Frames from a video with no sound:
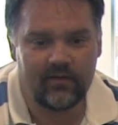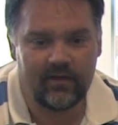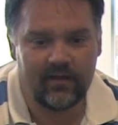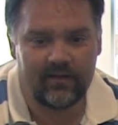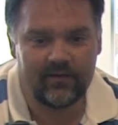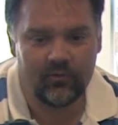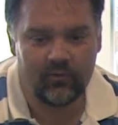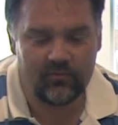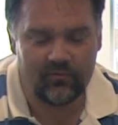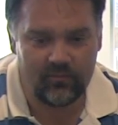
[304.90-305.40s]

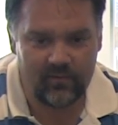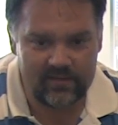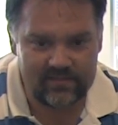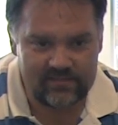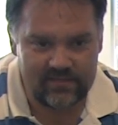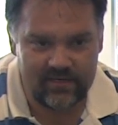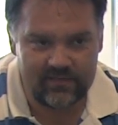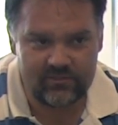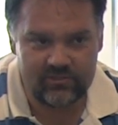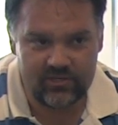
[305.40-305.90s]
uh,
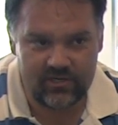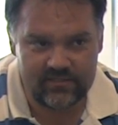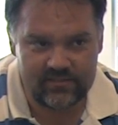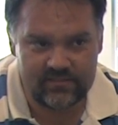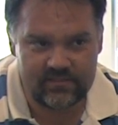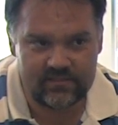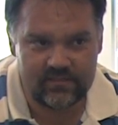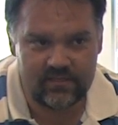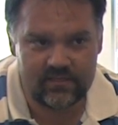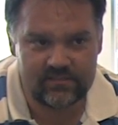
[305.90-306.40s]
northwest had
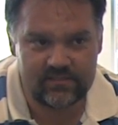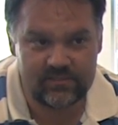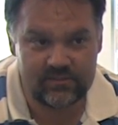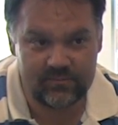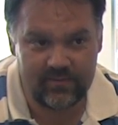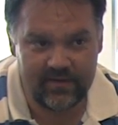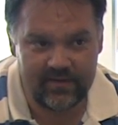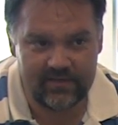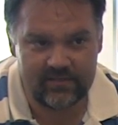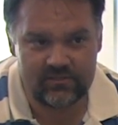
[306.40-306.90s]
just uh,
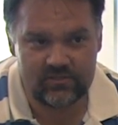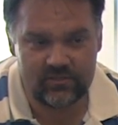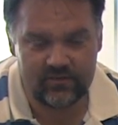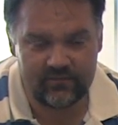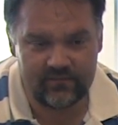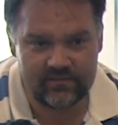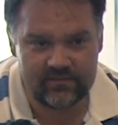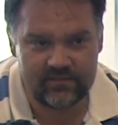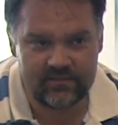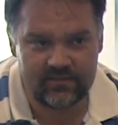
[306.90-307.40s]
suspended
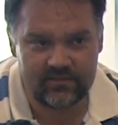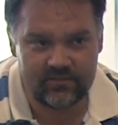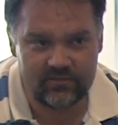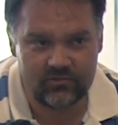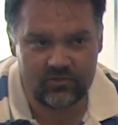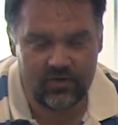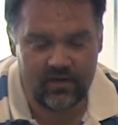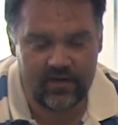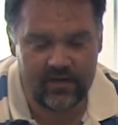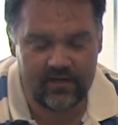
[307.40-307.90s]
service to
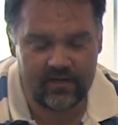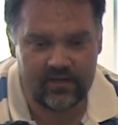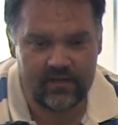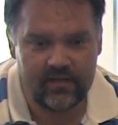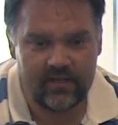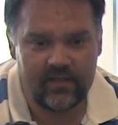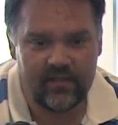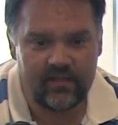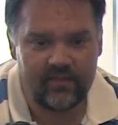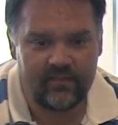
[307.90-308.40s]
detroit
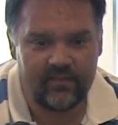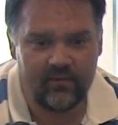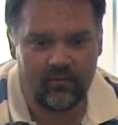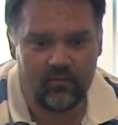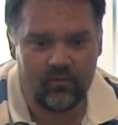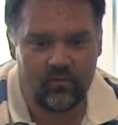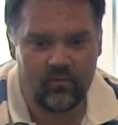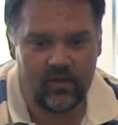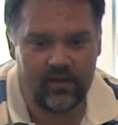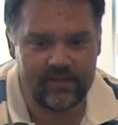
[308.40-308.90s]
they
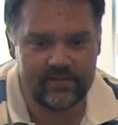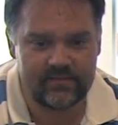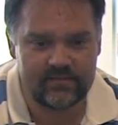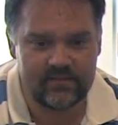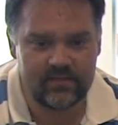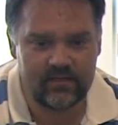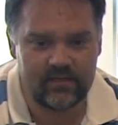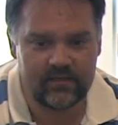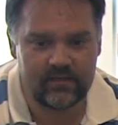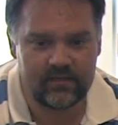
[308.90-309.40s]
were
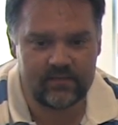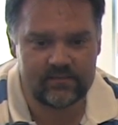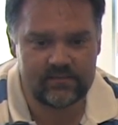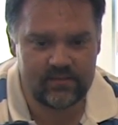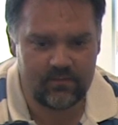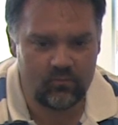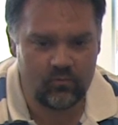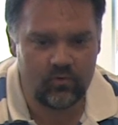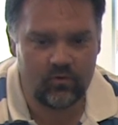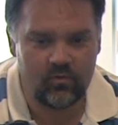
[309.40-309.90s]
quite uh,
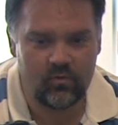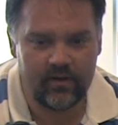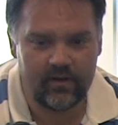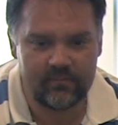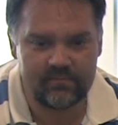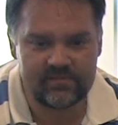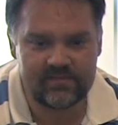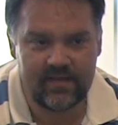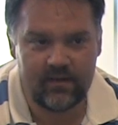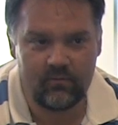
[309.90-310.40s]
some were quite
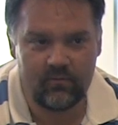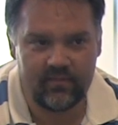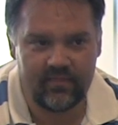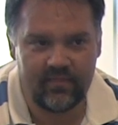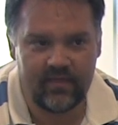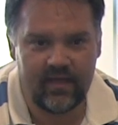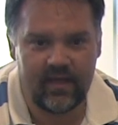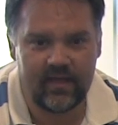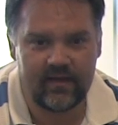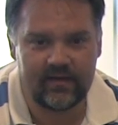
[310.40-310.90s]
upset
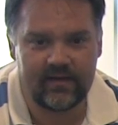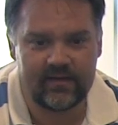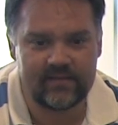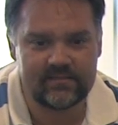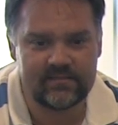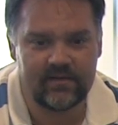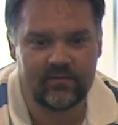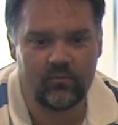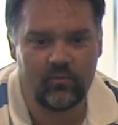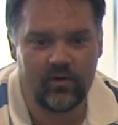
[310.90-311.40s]
with that and i
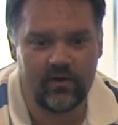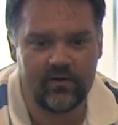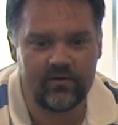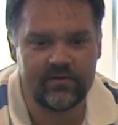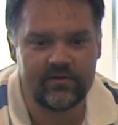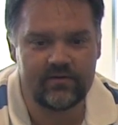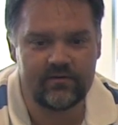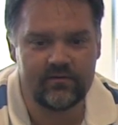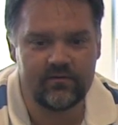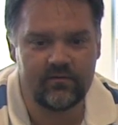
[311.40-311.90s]
said
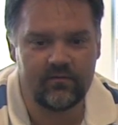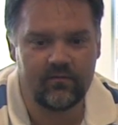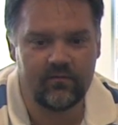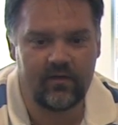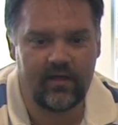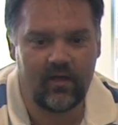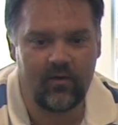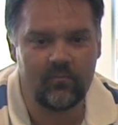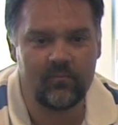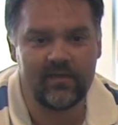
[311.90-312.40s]
where
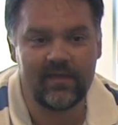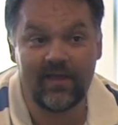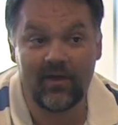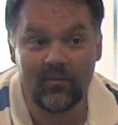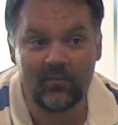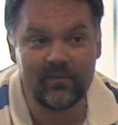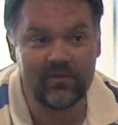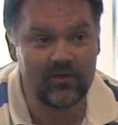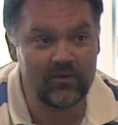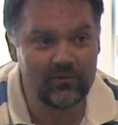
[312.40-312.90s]
help me
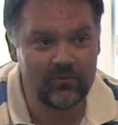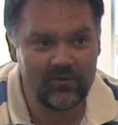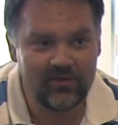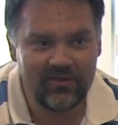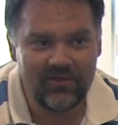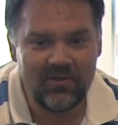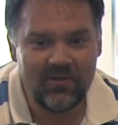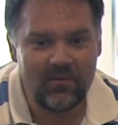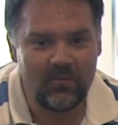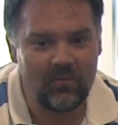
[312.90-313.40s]
help you.
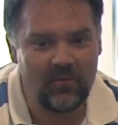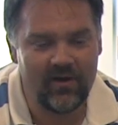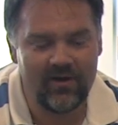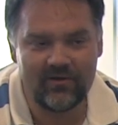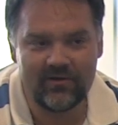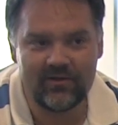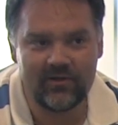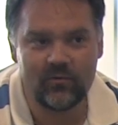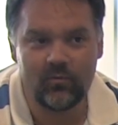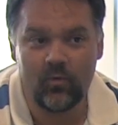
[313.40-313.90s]

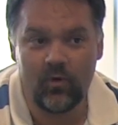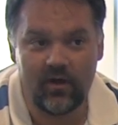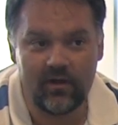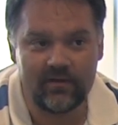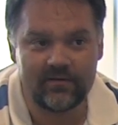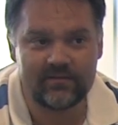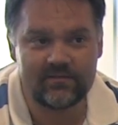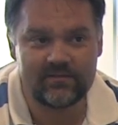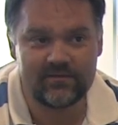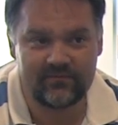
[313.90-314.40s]
Where do you
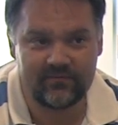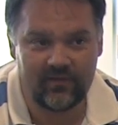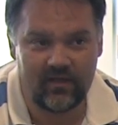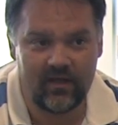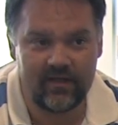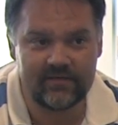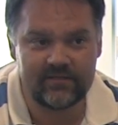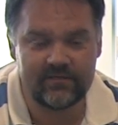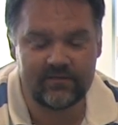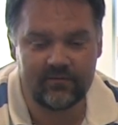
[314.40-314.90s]
want to
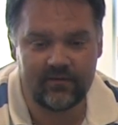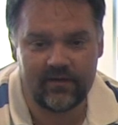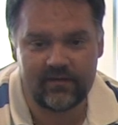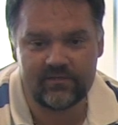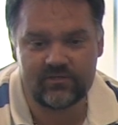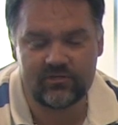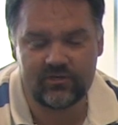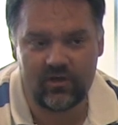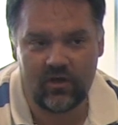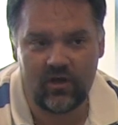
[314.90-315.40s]
fly to?
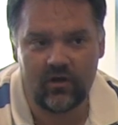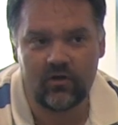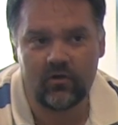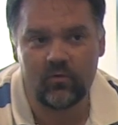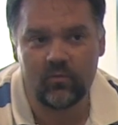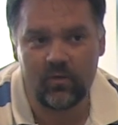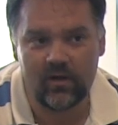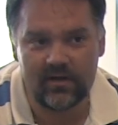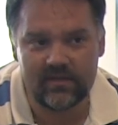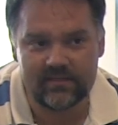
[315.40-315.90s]
And
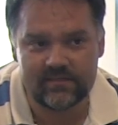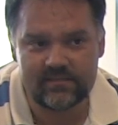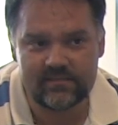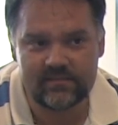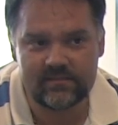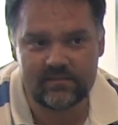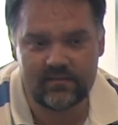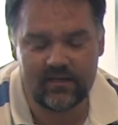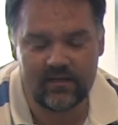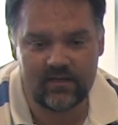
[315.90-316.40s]
Chicago
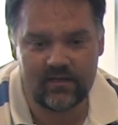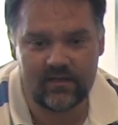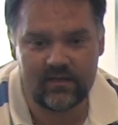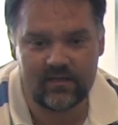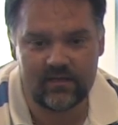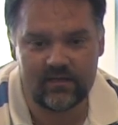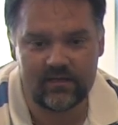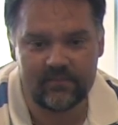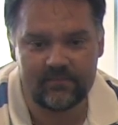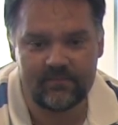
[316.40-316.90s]
was
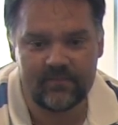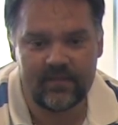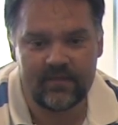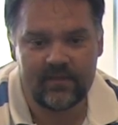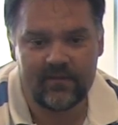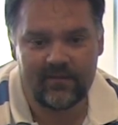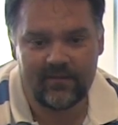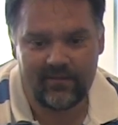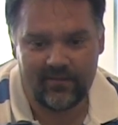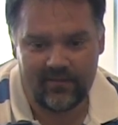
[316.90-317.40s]
the
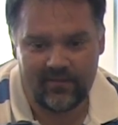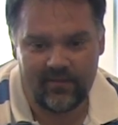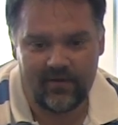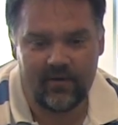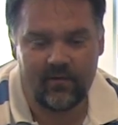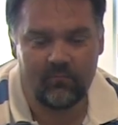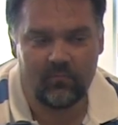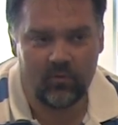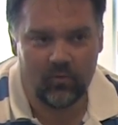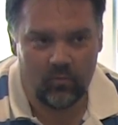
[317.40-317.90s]
the
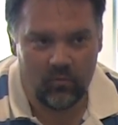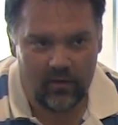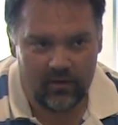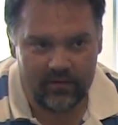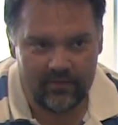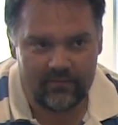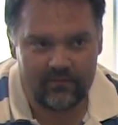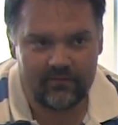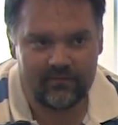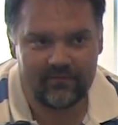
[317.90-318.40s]
number
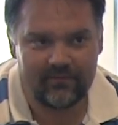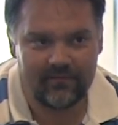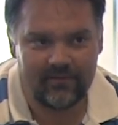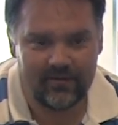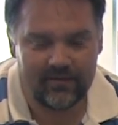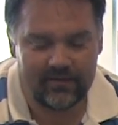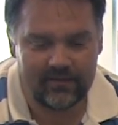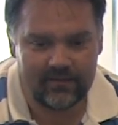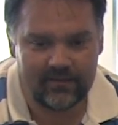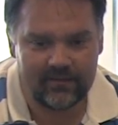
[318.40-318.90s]
one
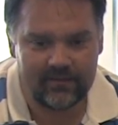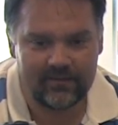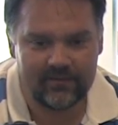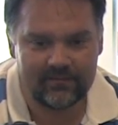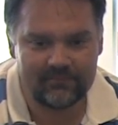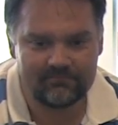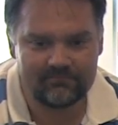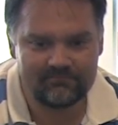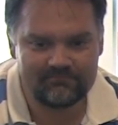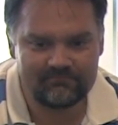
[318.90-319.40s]
uh,